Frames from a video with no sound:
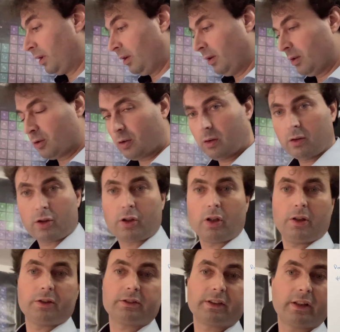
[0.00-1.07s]
So the
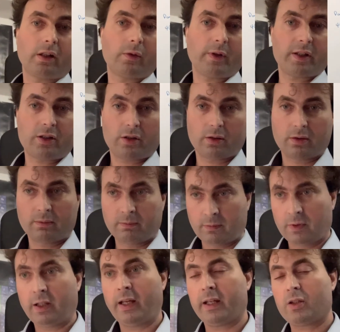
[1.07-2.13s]
Schrödinger
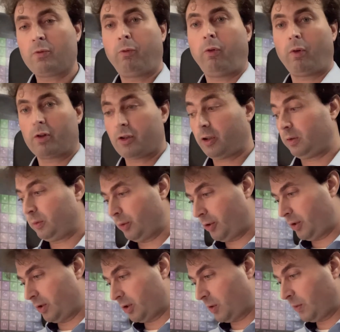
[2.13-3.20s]
equation has 4
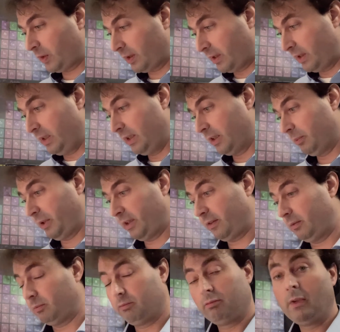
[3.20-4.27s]
solutions for the helium atom,
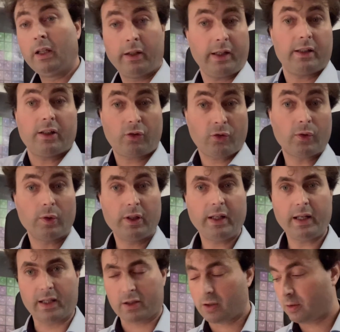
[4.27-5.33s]
and it truly
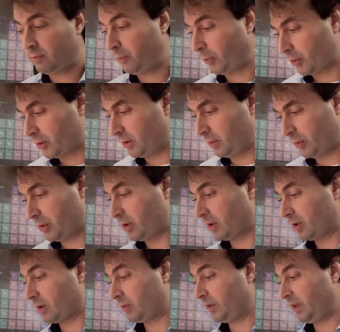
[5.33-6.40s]
has 4
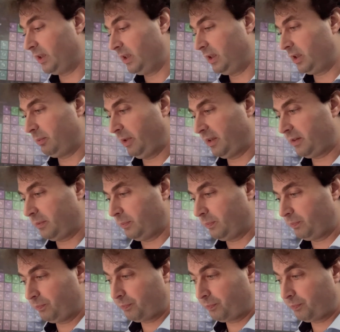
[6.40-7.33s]
solutions of the helium atom.